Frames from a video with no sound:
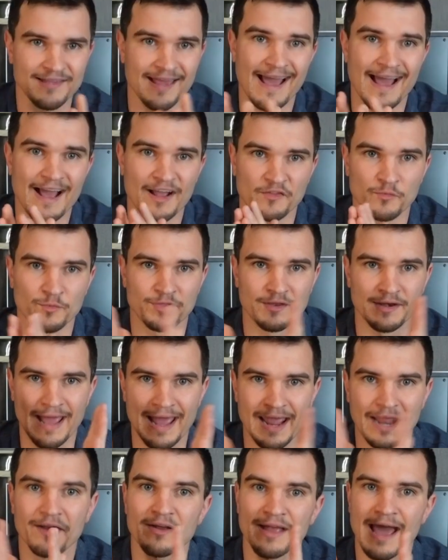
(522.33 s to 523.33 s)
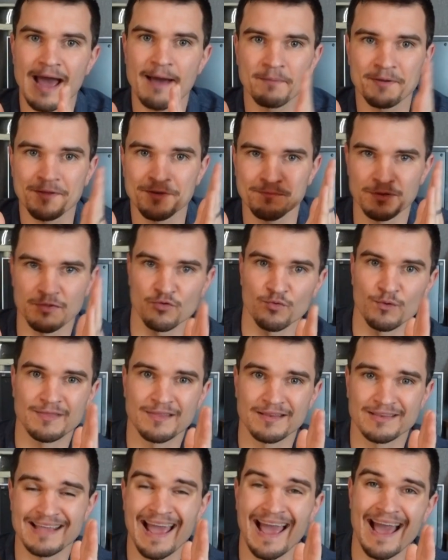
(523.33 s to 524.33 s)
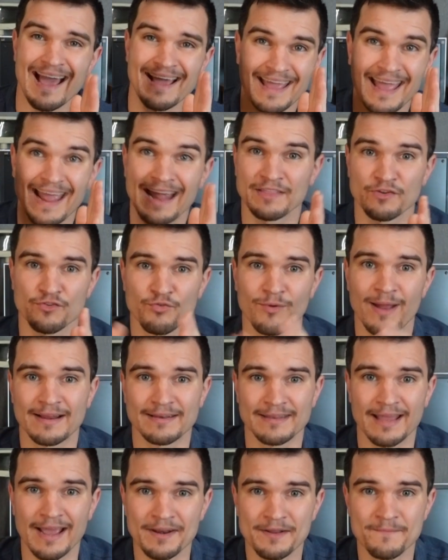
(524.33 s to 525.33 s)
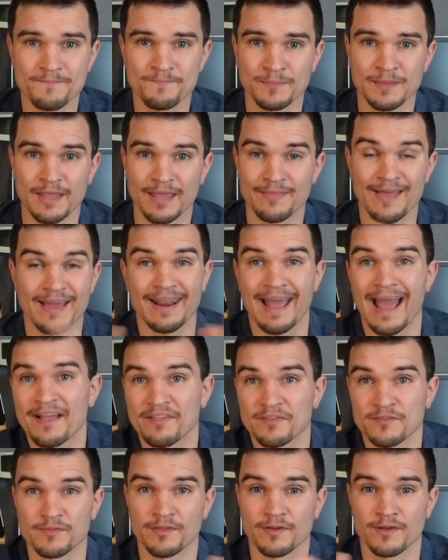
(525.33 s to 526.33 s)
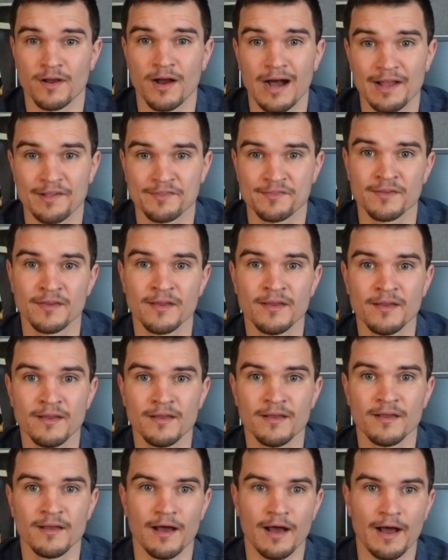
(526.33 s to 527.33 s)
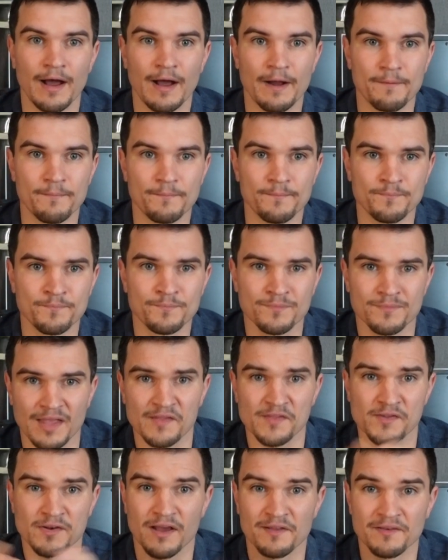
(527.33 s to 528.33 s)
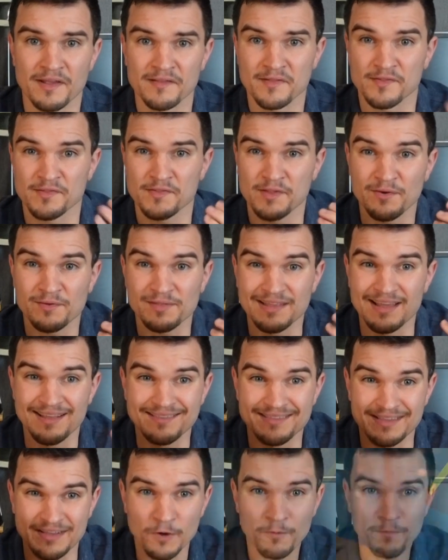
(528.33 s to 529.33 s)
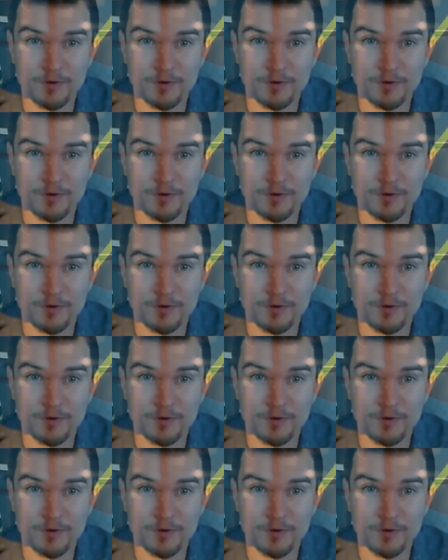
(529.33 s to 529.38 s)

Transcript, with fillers: tags with an air gap between the tag and the tracked item, and that adds to the cost. Um, that's not necessarily a deal